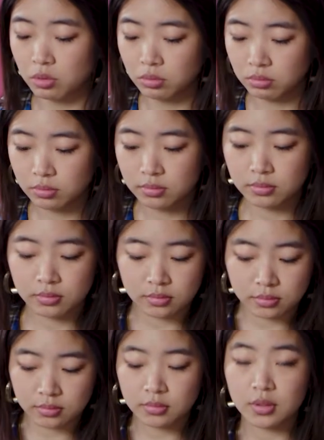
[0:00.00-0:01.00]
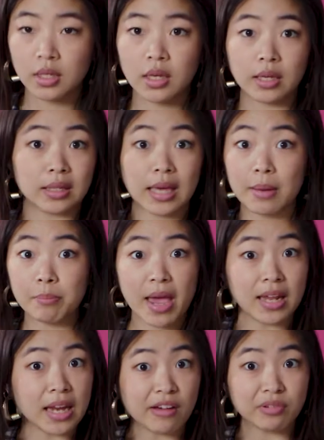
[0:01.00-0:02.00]
and get
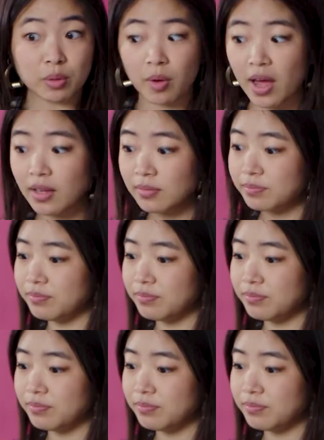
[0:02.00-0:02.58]
paint everywhere.